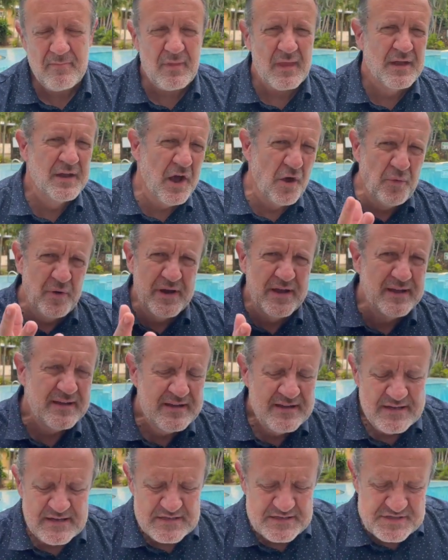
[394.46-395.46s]
And I want to
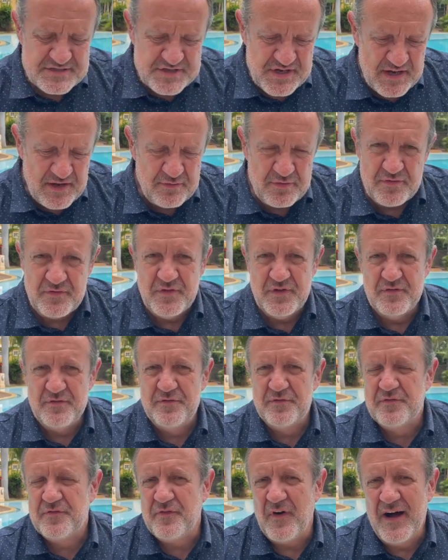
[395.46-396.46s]
share with you
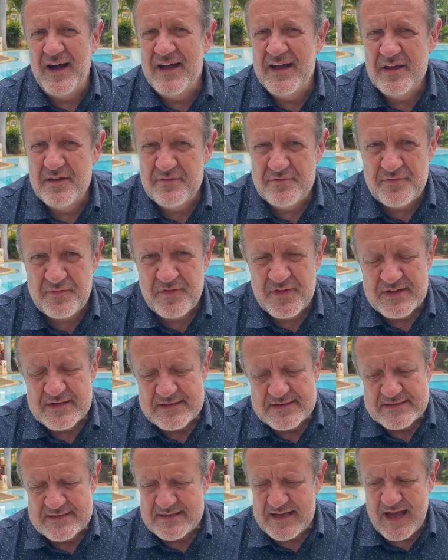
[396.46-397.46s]
five
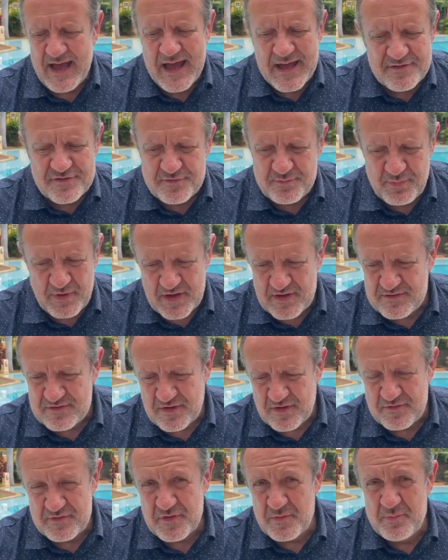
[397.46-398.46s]
aspects
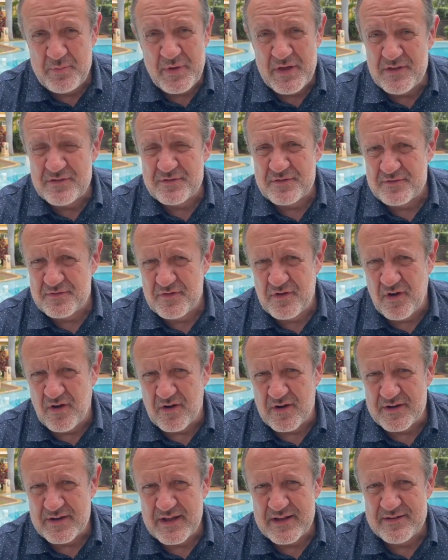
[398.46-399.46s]
of the peace of
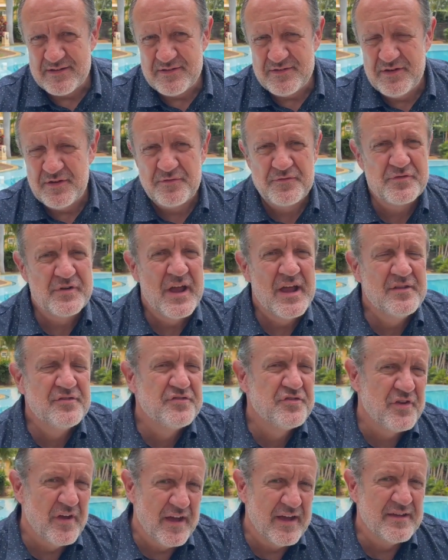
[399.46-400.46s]
God that
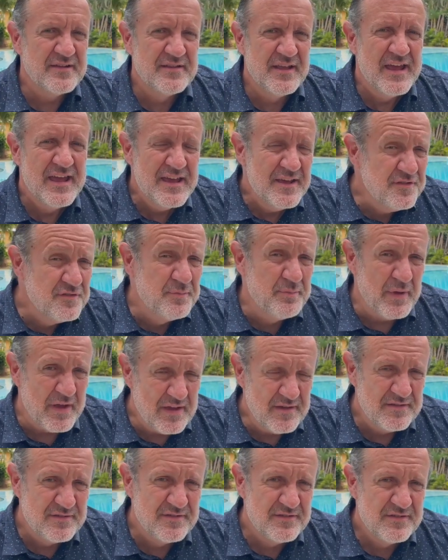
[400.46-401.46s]
differentiate his
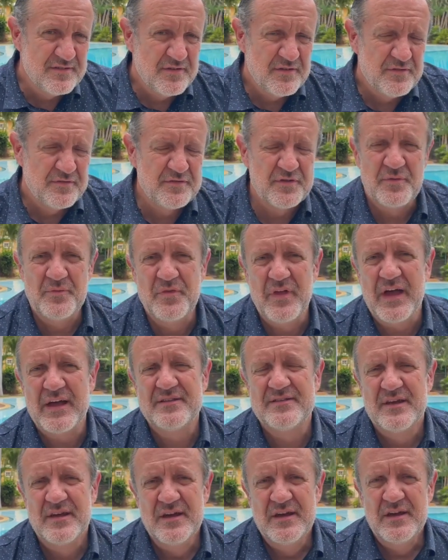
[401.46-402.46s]
peace from that
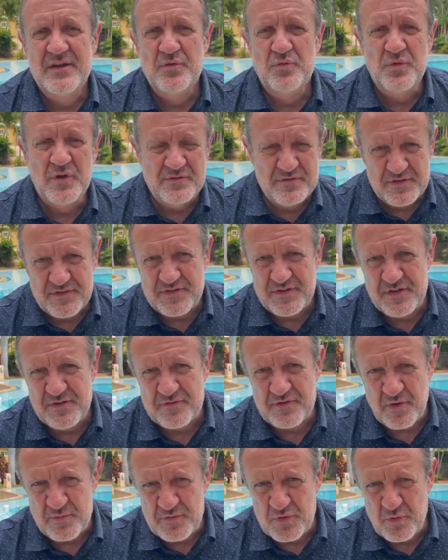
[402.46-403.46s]
we receive
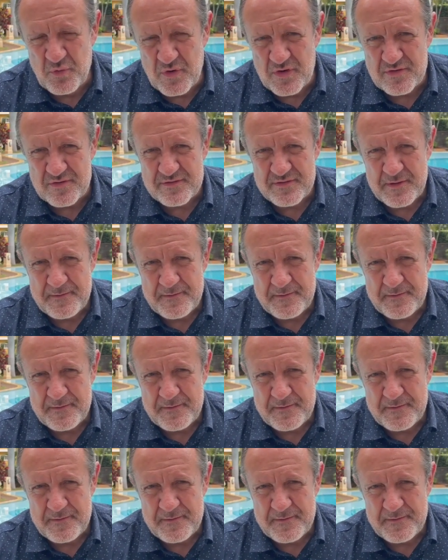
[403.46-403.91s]
from the world.